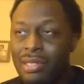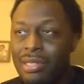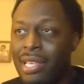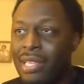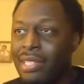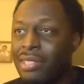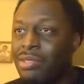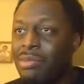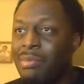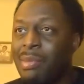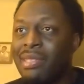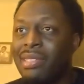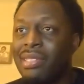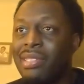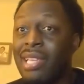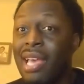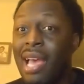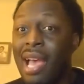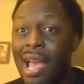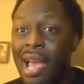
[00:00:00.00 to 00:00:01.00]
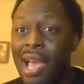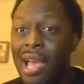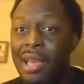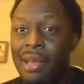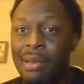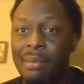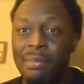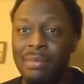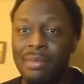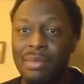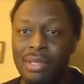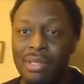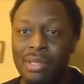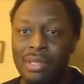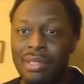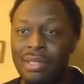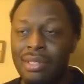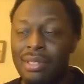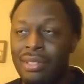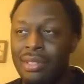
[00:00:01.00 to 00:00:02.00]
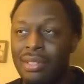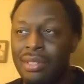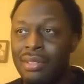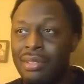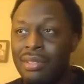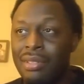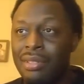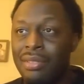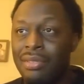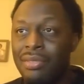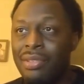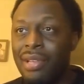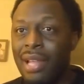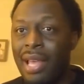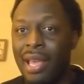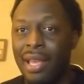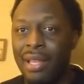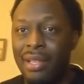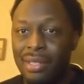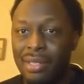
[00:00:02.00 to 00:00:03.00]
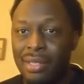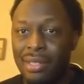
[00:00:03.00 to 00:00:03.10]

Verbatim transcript: takes too much time for that.